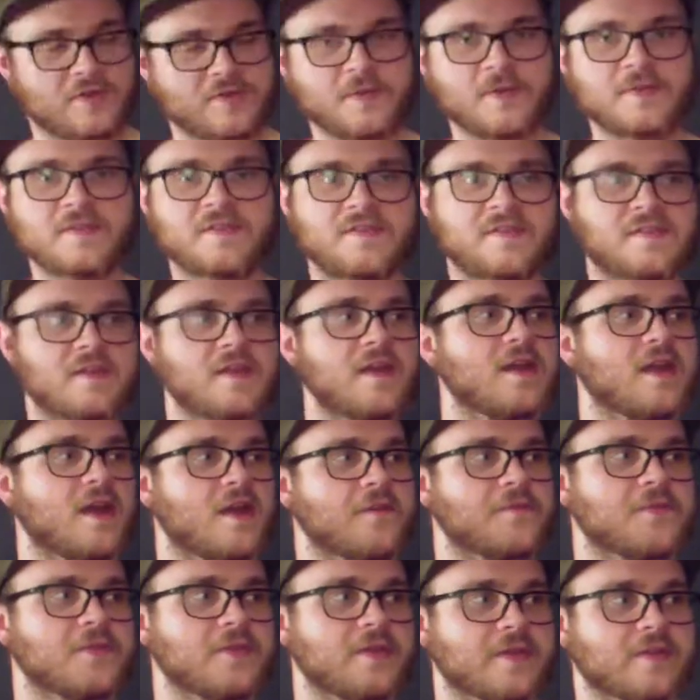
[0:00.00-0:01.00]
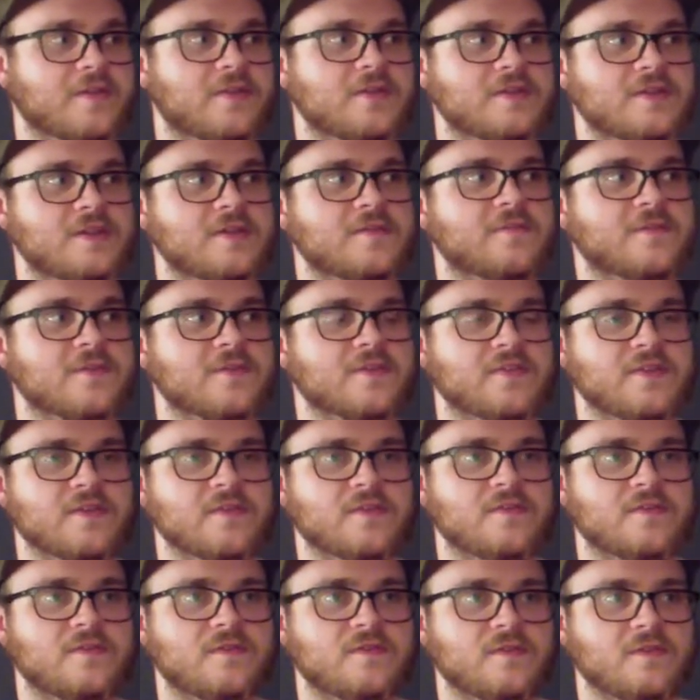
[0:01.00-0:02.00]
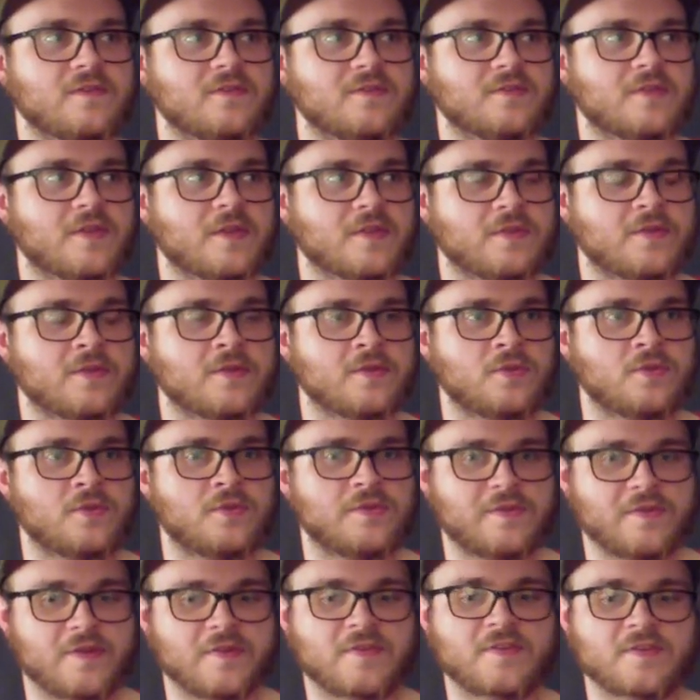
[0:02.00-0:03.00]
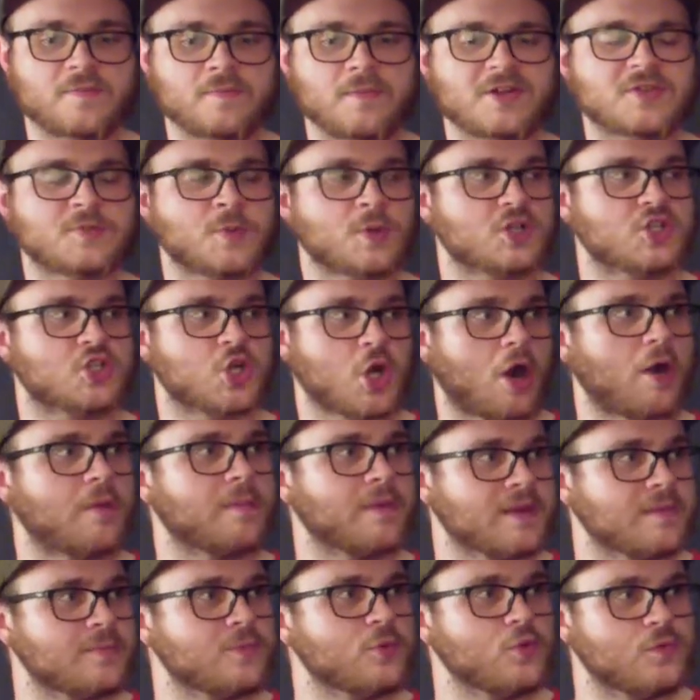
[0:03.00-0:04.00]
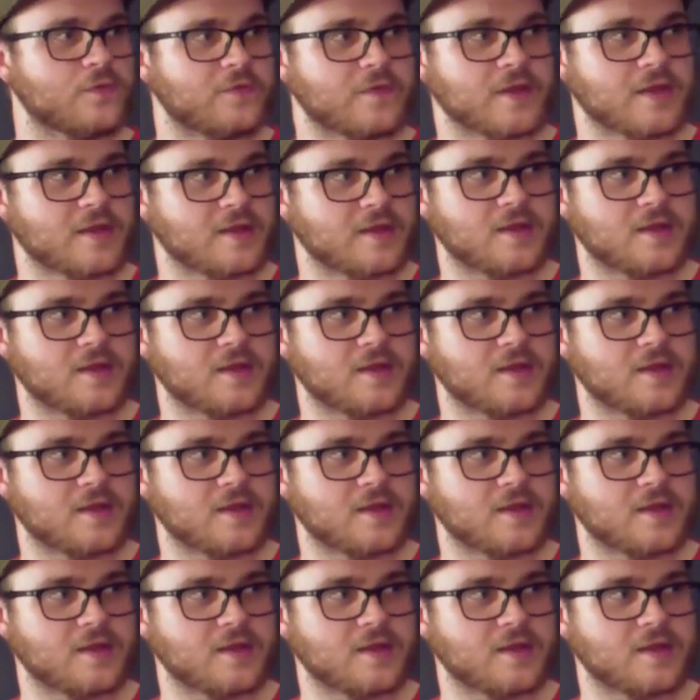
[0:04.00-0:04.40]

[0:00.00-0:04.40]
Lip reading: was about to say, I feel like the difference is it's a much more charming movie.